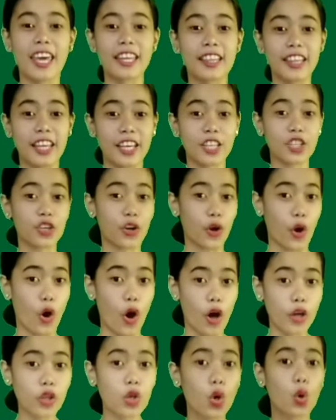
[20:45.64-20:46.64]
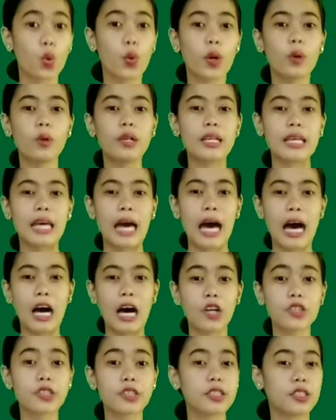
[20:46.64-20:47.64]
And later on, we will
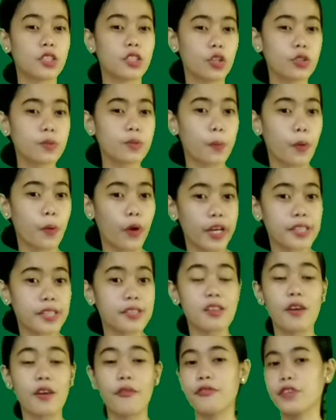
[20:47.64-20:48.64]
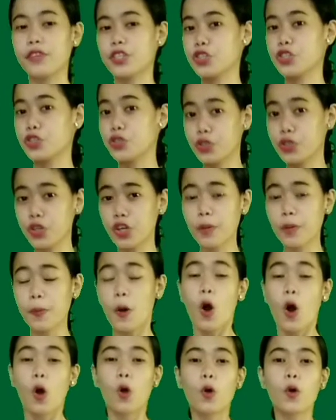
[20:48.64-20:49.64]
count the note points of each group
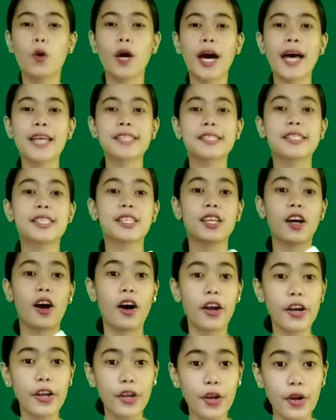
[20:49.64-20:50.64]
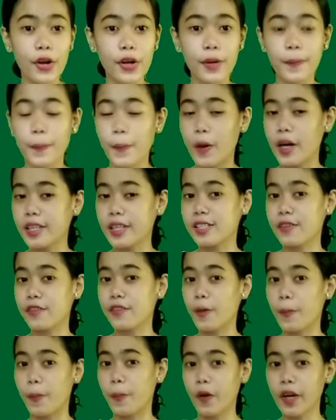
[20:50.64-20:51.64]
who has garnered most
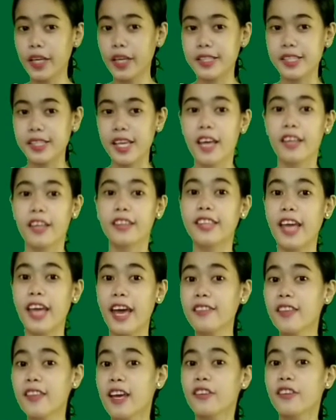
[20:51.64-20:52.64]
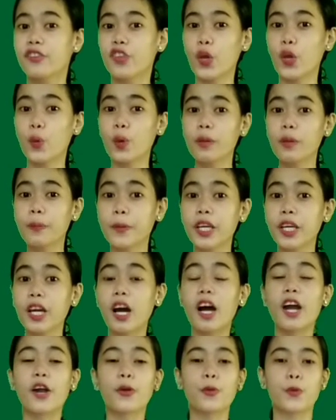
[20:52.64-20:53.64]
of the points. Then they will be
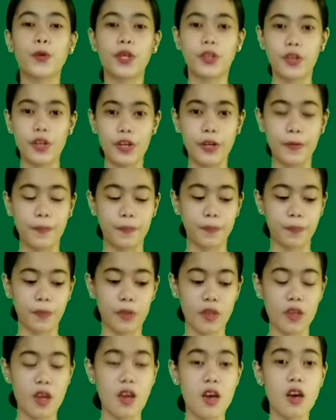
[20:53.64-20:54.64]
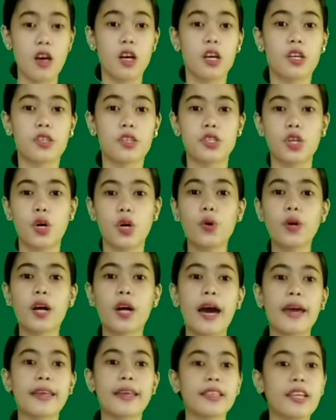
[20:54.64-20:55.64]
our winner. So
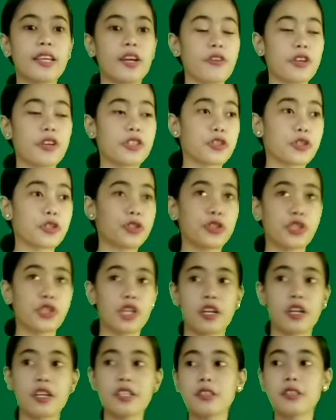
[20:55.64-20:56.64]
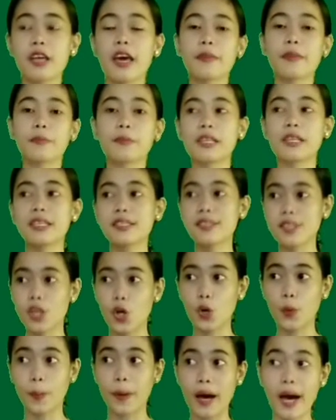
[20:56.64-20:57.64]
kindly arrange your chairs and please
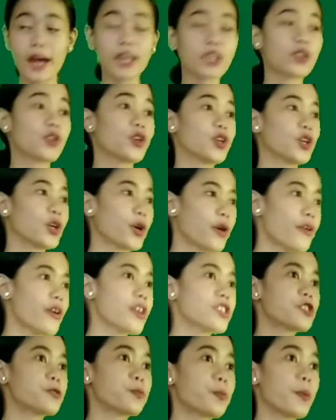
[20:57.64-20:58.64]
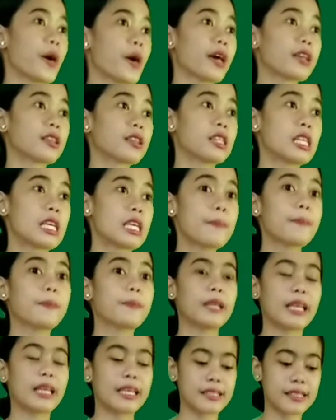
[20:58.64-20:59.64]
go back to your respective
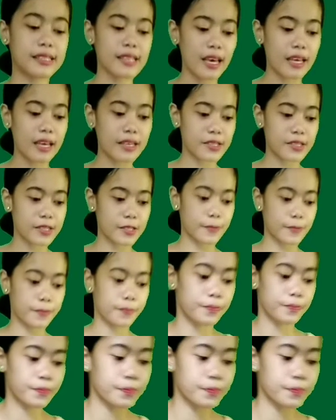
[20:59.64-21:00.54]
places.